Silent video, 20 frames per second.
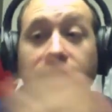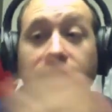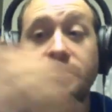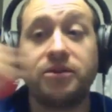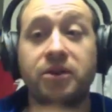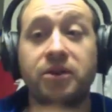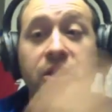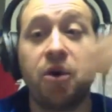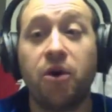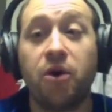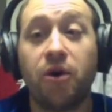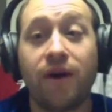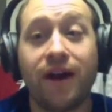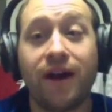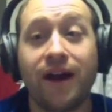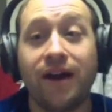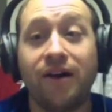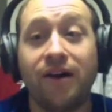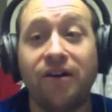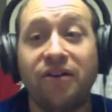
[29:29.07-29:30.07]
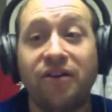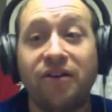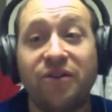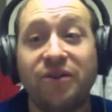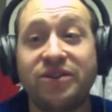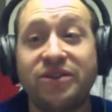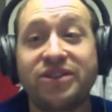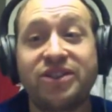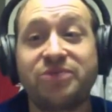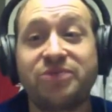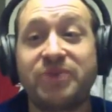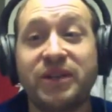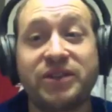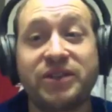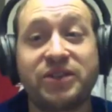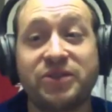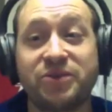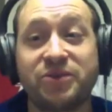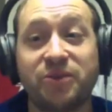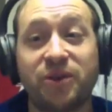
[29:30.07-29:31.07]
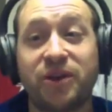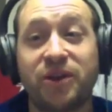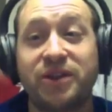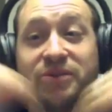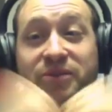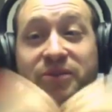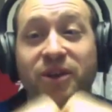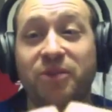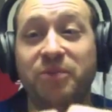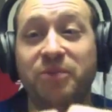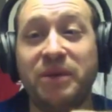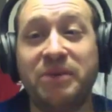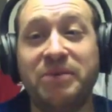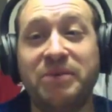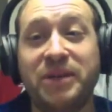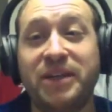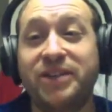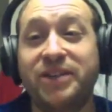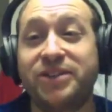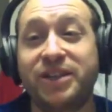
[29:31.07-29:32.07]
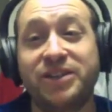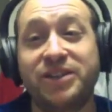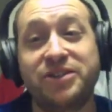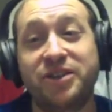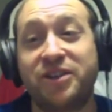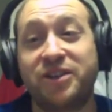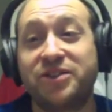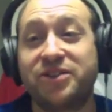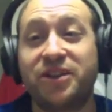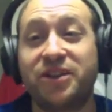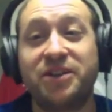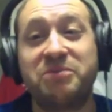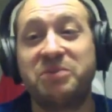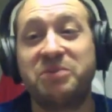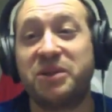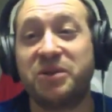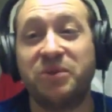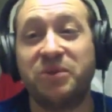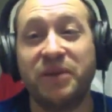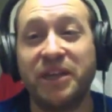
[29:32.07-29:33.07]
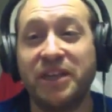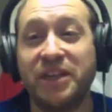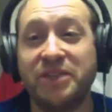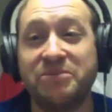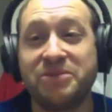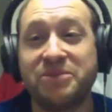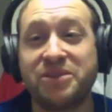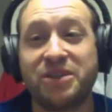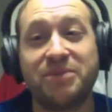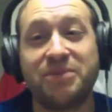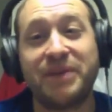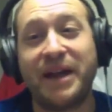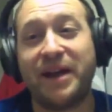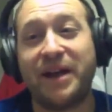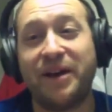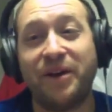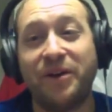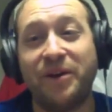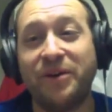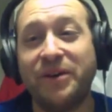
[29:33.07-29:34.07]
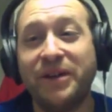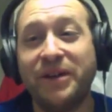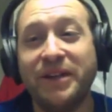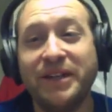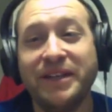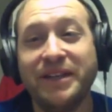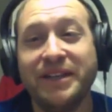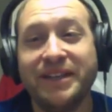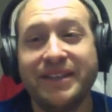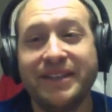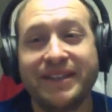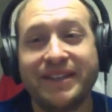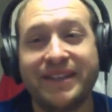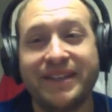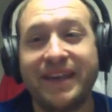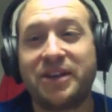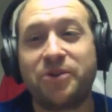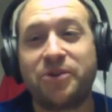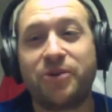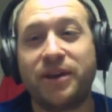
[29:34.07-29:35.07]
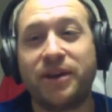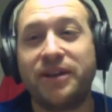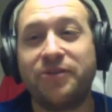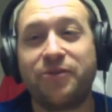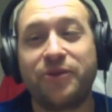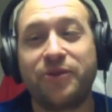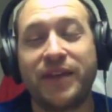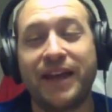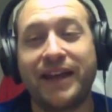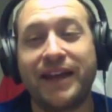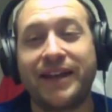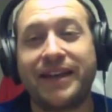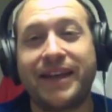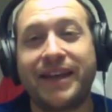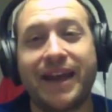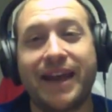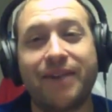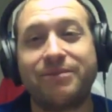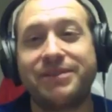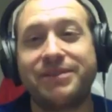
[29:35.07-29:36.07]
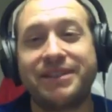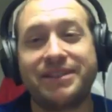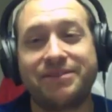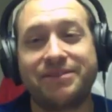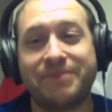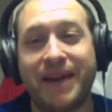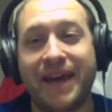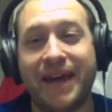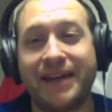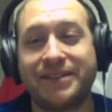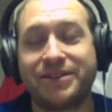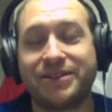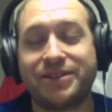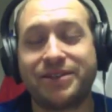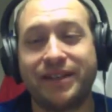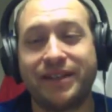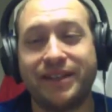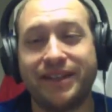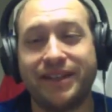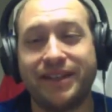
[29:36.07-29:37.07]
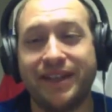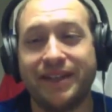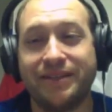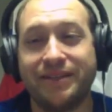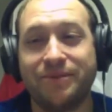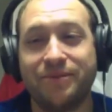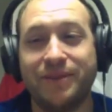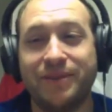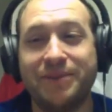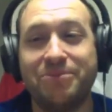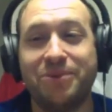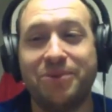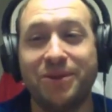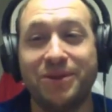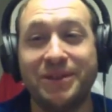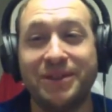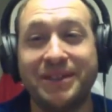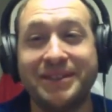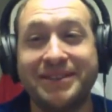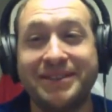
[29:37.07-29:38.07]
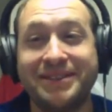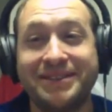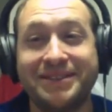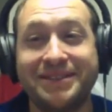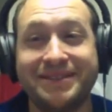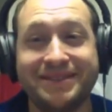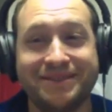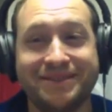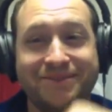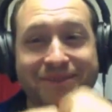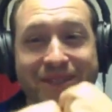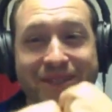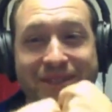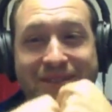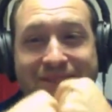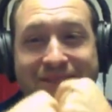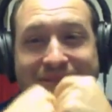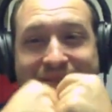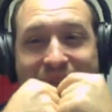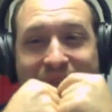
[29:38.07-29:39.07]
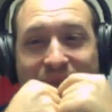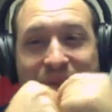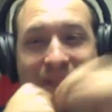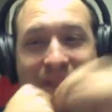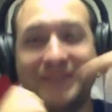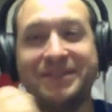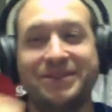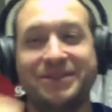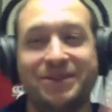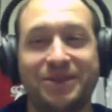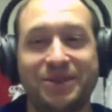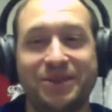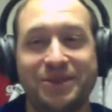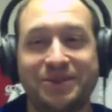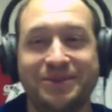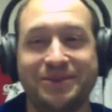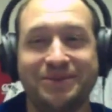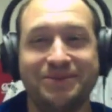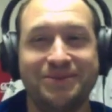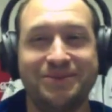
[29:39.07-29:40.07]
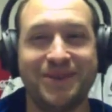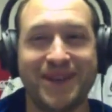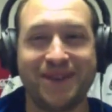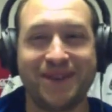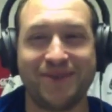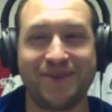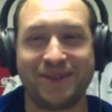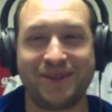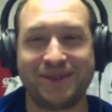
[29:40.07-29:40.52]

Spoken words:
know how suspensions work in rugby, because I saw Sonny Bill Williams somehow get credit for that counties match, and then we pulled it with Tony. So whatever.